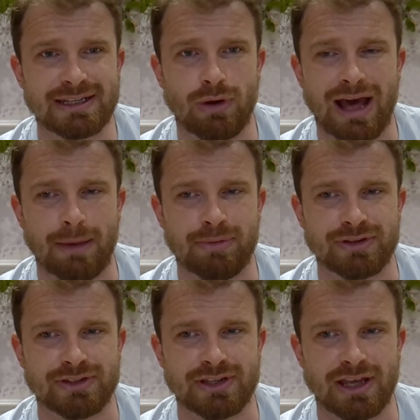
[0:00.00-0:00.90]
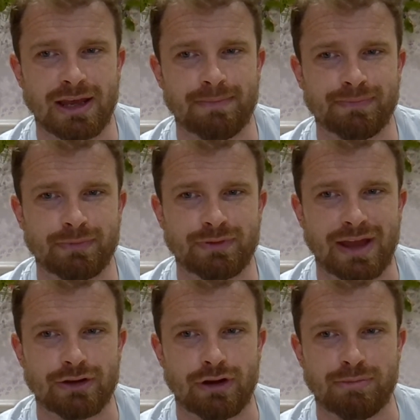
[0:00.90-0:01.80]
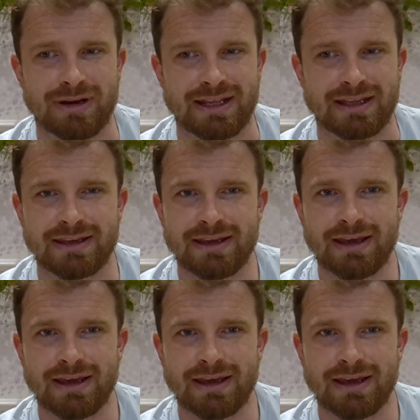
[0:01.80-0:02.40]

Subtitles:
what happens with that Europa League